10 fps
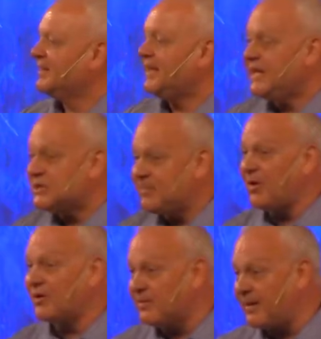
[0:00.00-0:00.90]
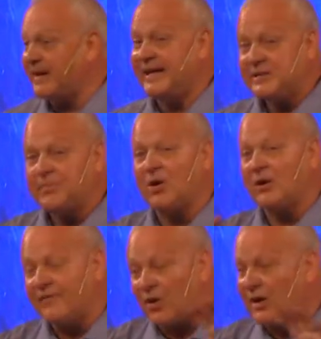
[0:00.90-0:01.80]
Each part of the body, each part
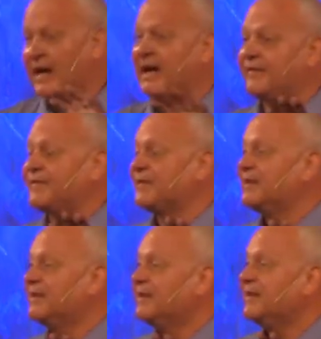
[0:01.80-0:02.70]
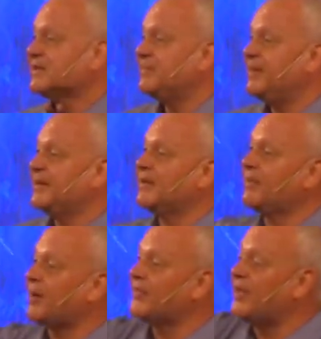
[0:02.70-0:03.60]
of our life is dependent upon the